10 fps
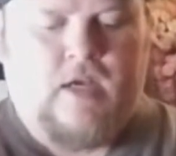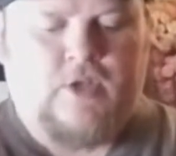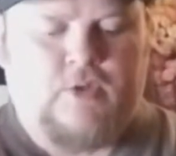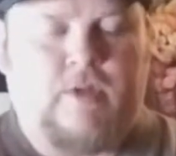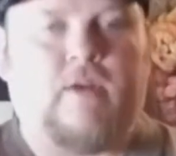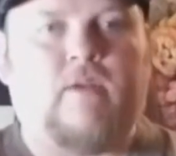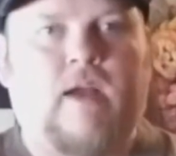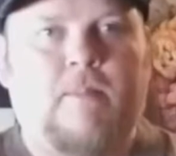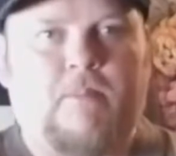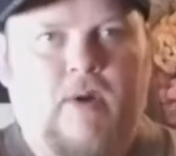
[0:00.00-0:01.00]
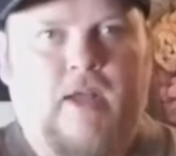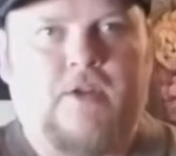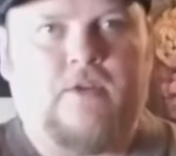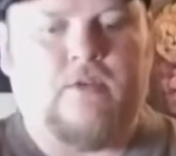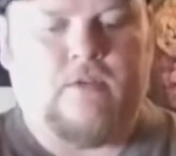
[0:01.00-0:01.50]
Shrink wrap, brand
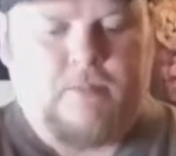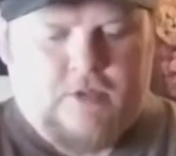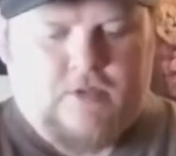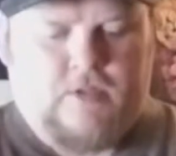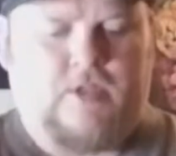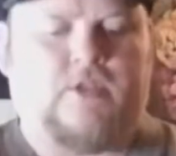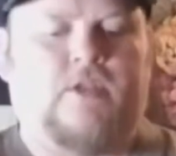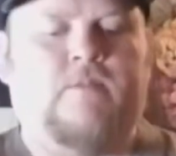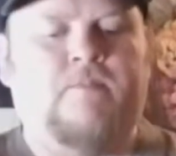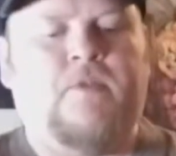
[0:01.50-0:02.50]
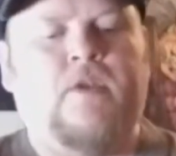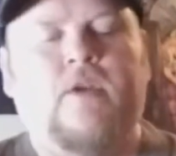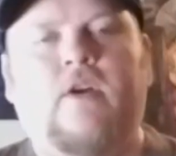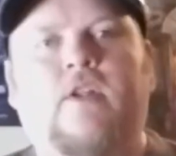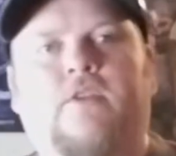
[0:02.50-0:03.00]
new, special edition.
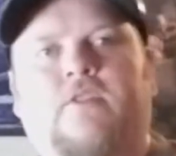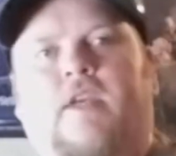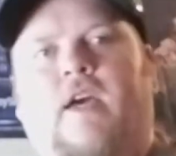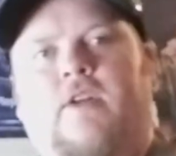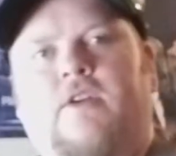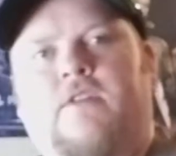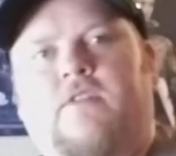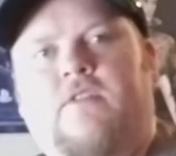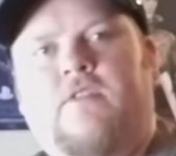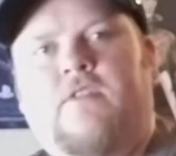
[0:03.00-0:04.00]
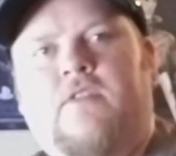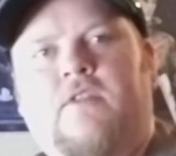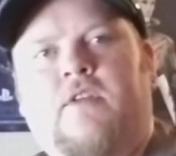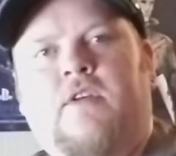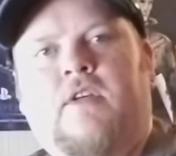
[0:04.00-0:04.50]
Close Encounters.
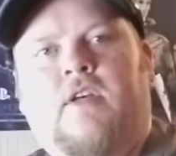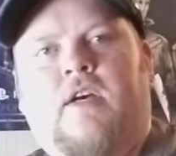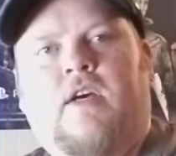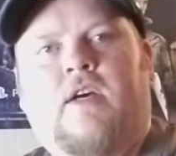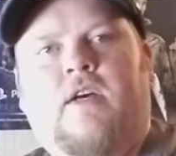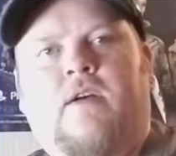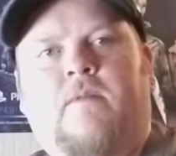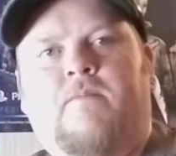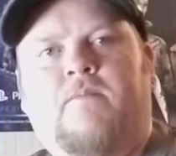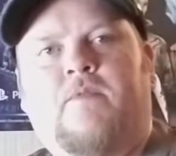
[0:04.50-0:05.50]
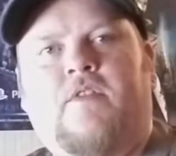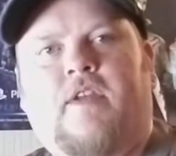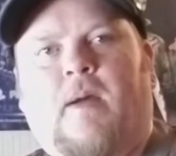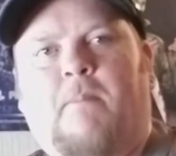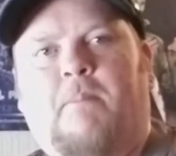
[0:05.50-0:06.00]
It's
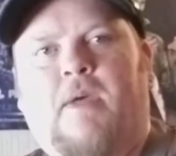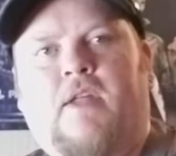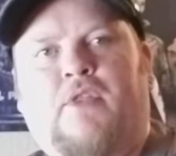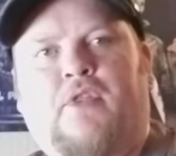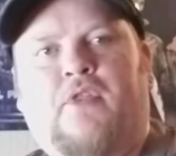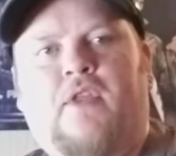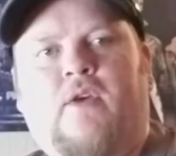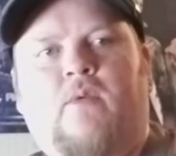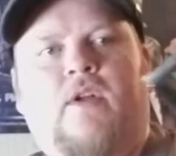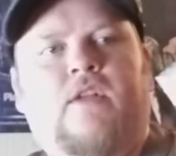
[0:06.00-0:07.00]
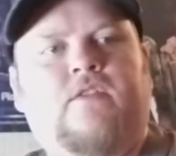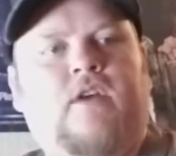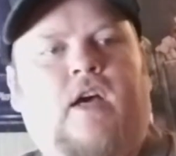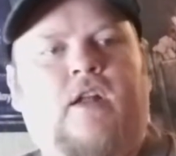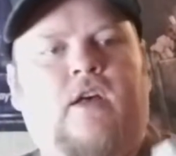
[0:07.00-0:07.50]
like a big, thick one. It's
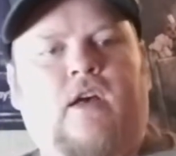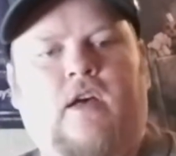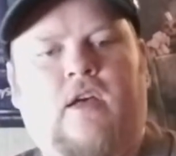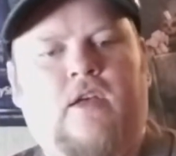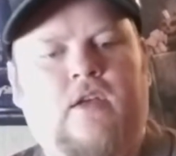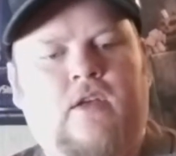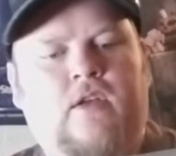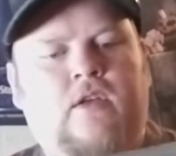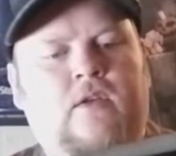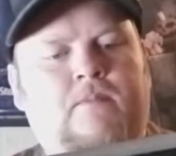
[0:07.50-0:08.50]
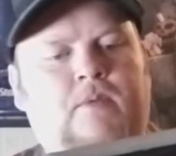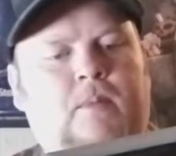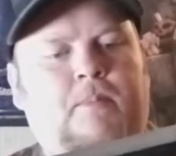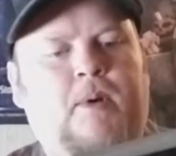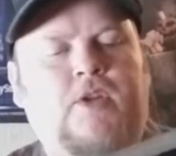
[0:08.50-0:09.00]
got a
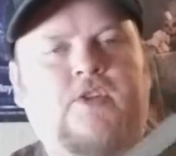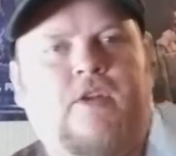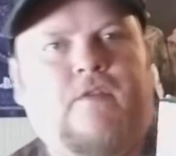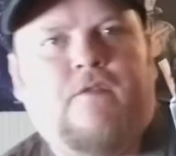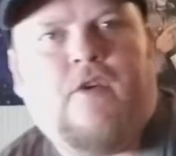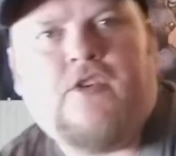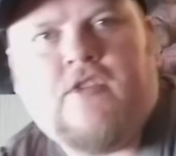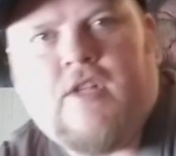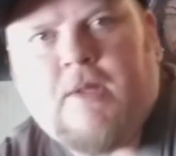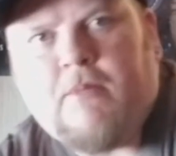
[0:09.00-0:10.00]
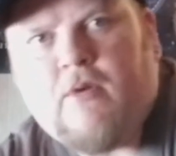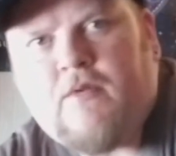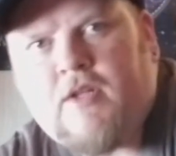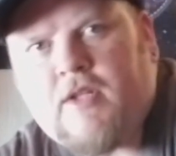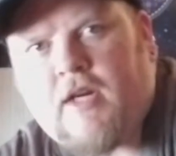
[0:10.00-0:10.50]
bunch of different versions of the
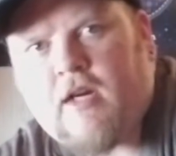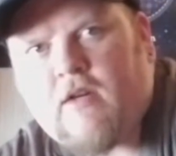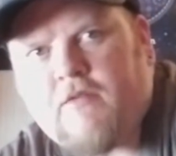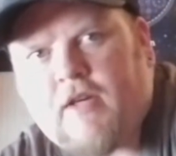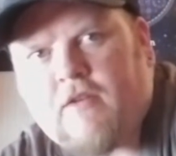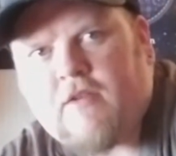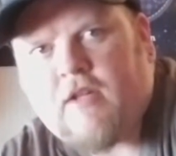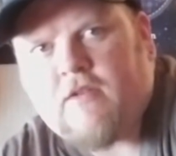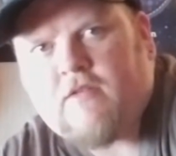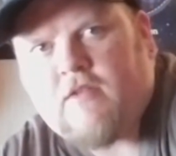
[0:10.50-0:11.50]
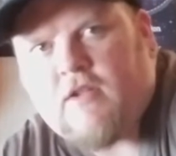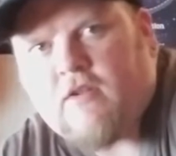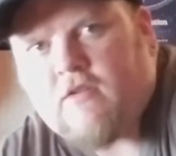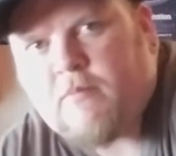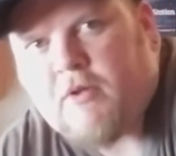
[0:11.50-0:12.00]
movie in there. You guys kind of see the
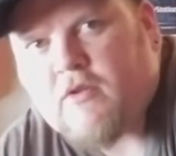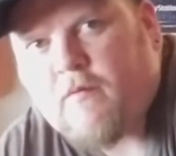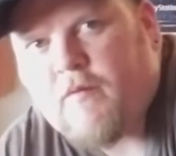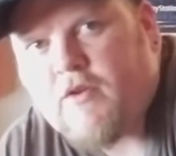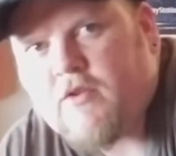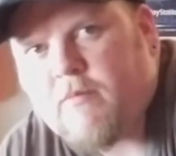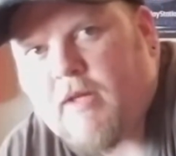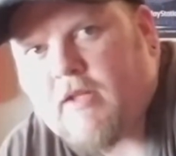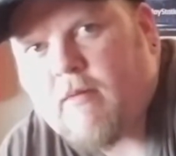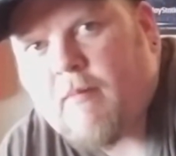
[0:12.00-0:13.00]
little special features back there.